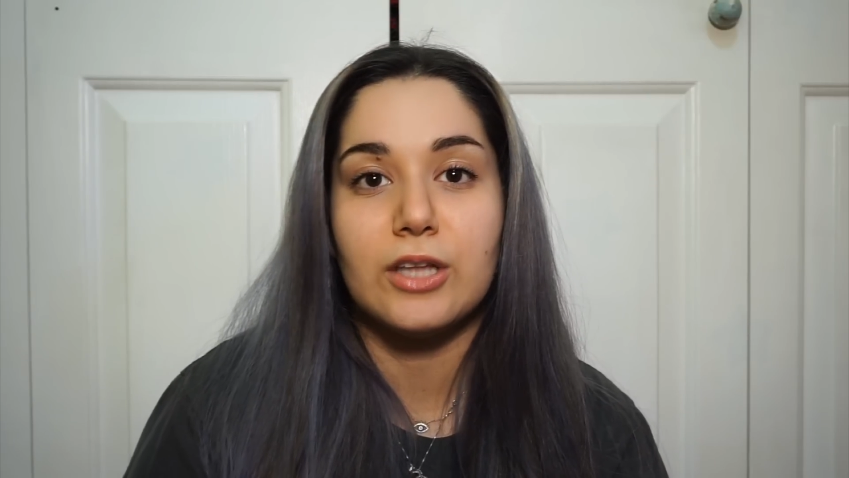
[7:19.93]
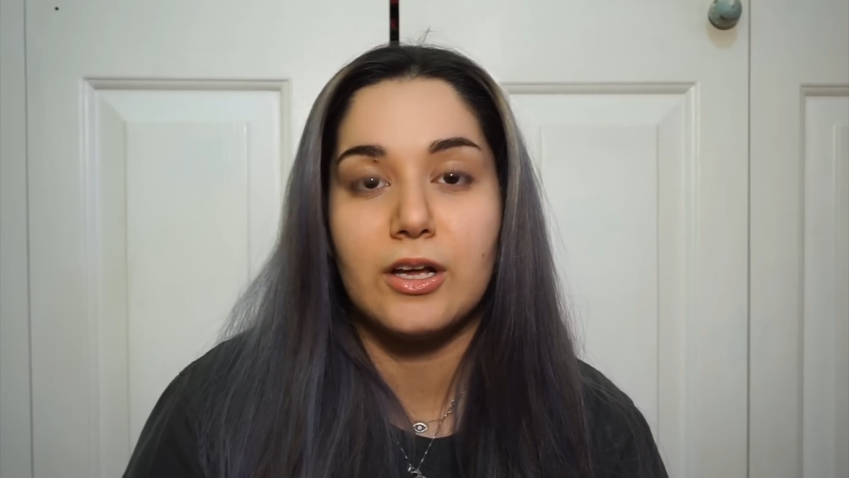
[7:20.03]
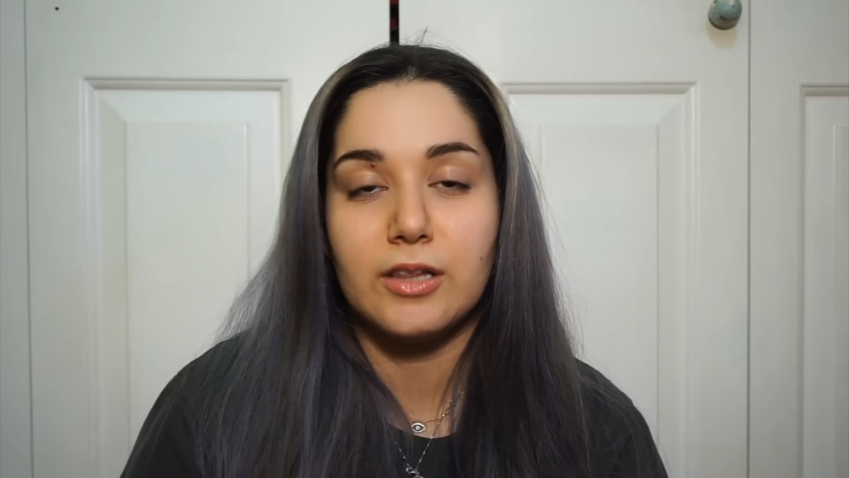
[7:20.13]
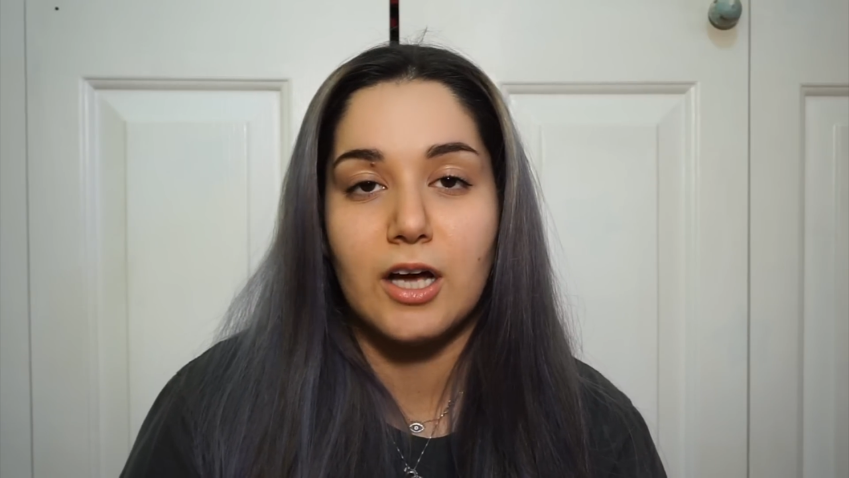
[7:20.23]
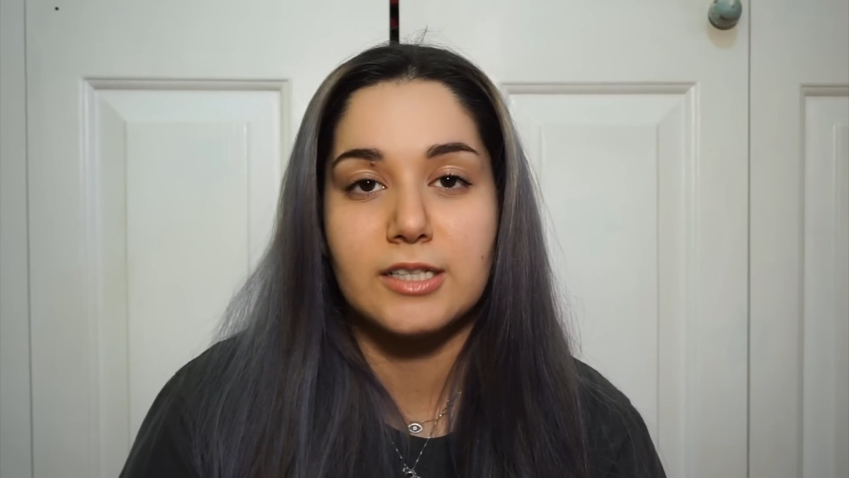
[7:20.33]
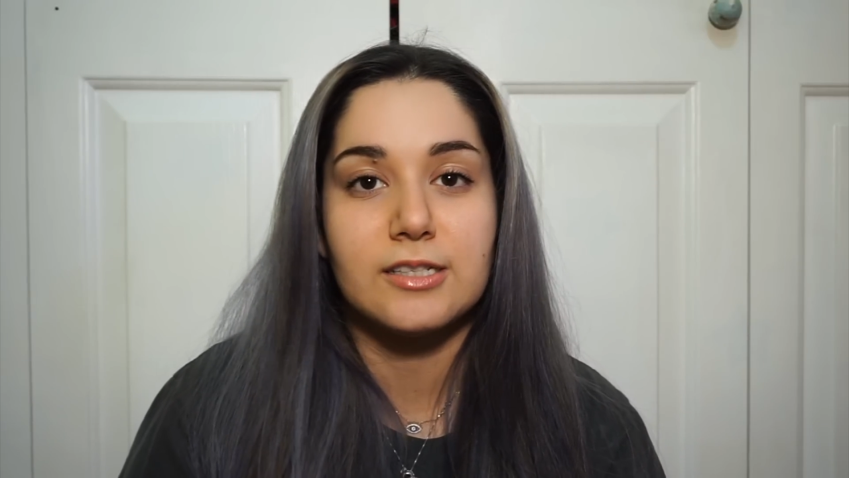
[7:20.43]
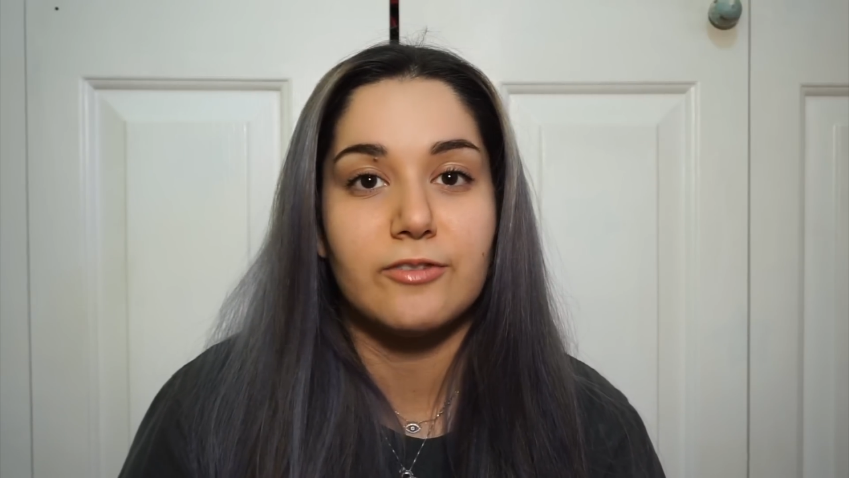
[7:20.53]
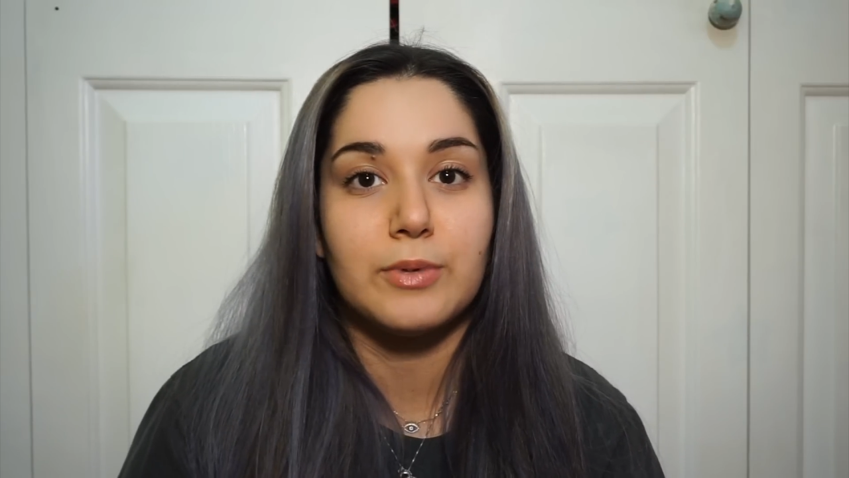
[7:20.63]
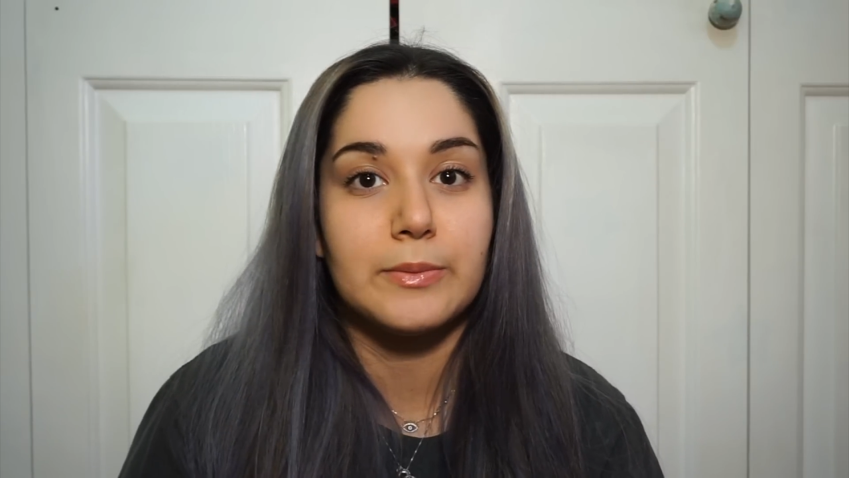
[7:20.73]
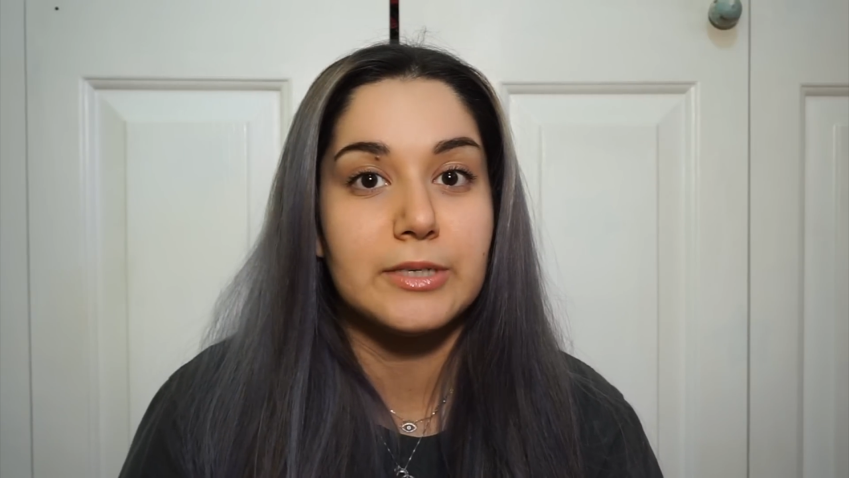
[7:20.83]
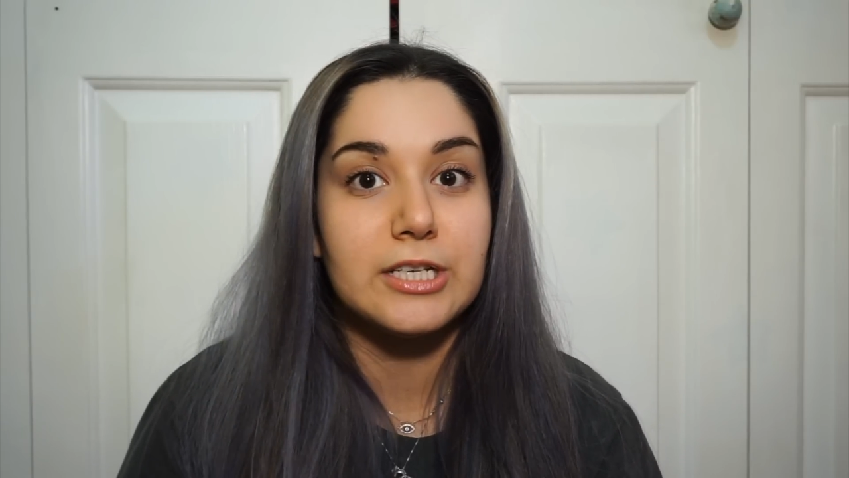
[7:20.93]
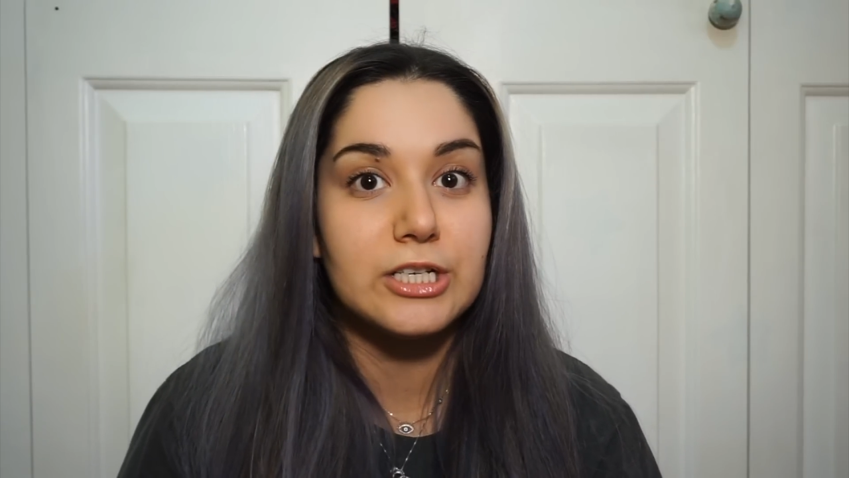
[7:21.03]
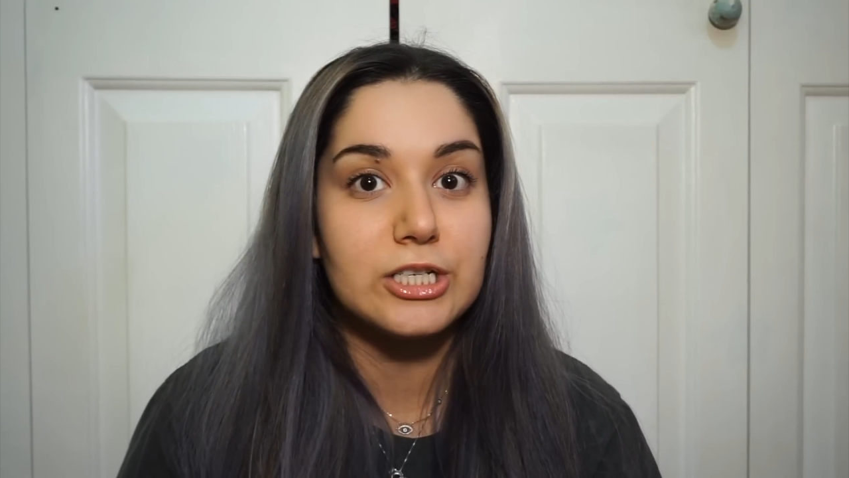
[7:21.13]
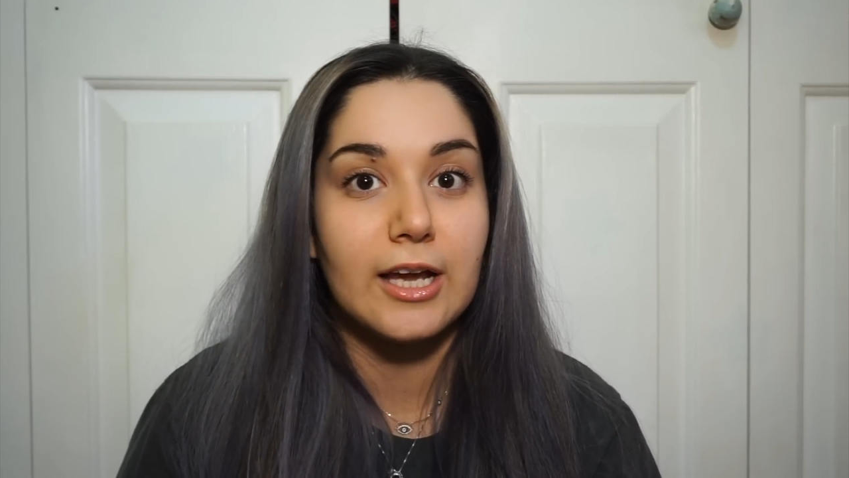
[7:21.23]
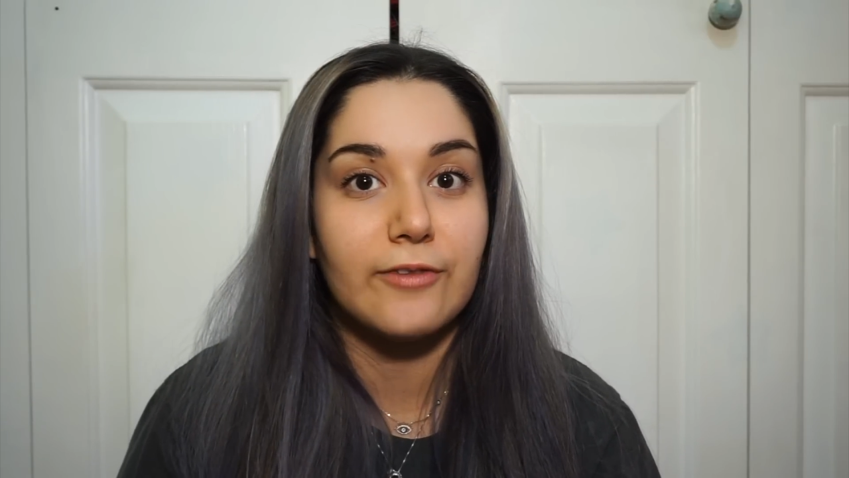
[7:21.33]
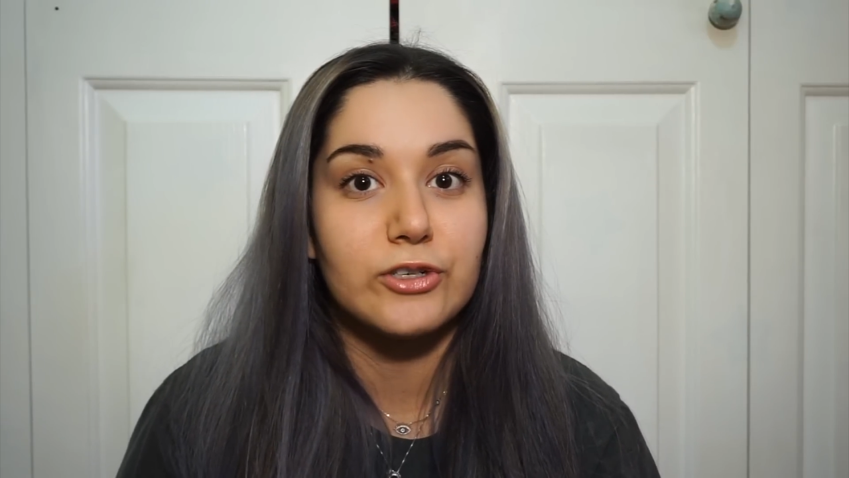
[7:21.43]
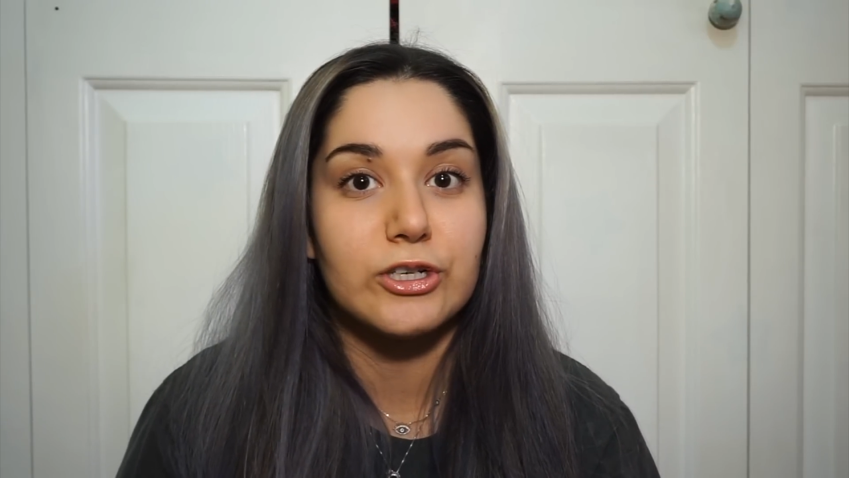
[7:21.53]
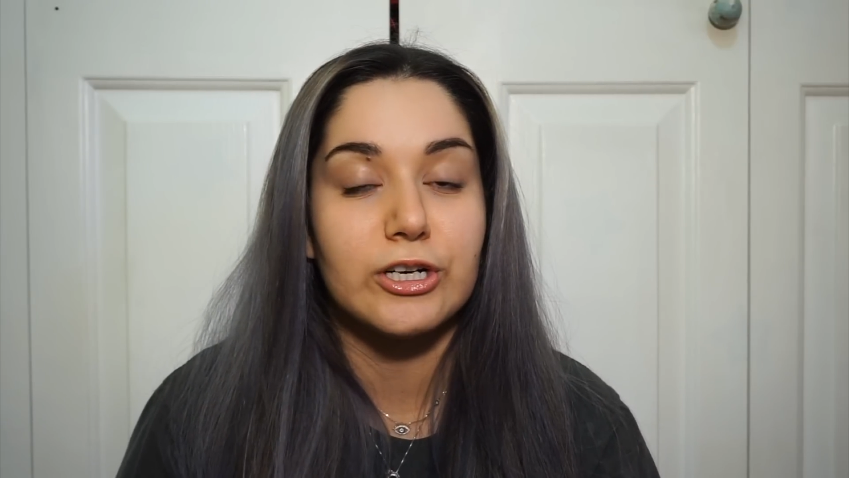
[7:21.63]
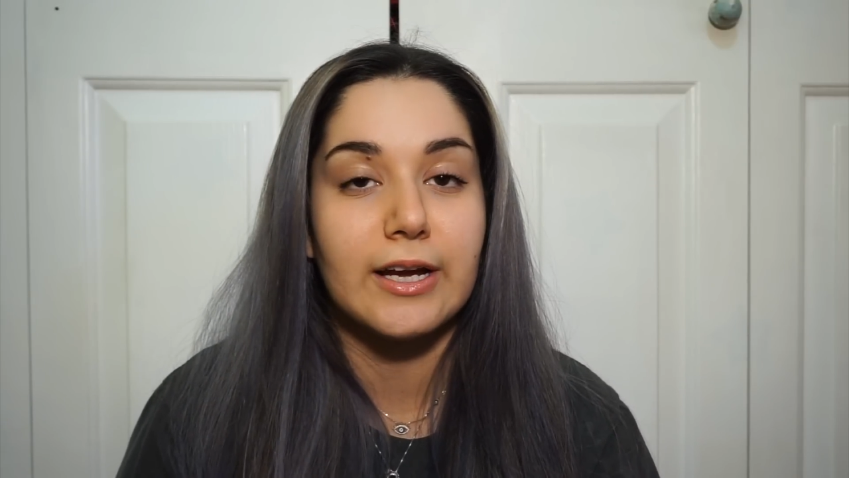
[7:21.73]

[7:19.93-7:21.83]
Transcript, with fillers: loss of pigmentation after